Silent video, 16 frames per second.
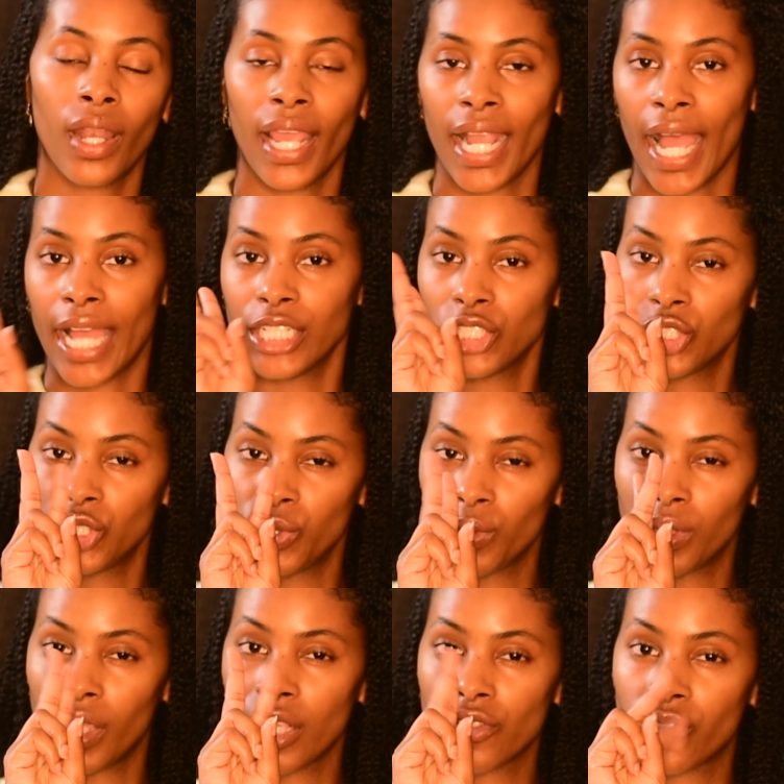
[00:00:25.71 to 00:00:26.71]
I got two
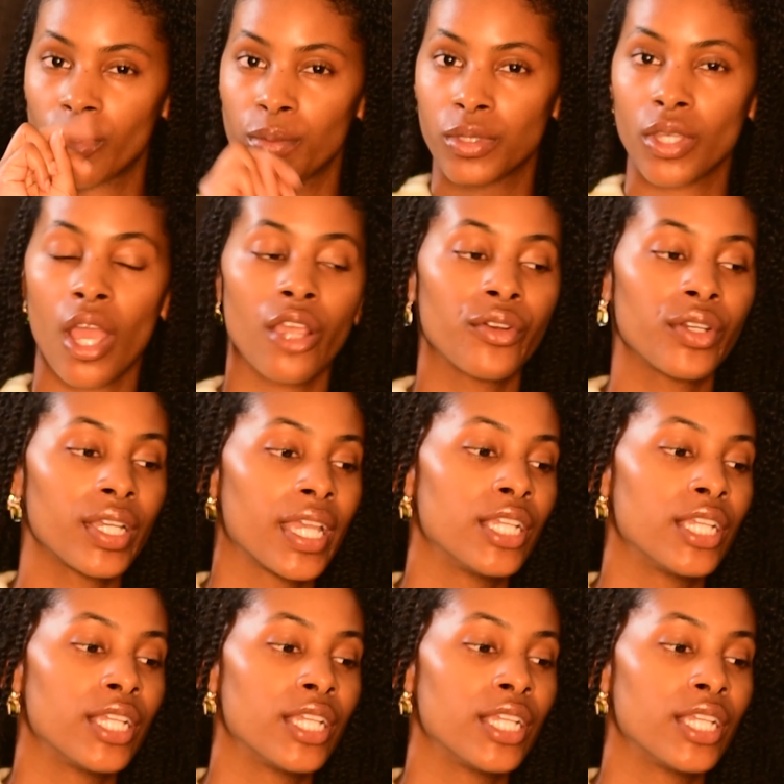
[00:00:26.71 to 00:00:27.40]
things from Zara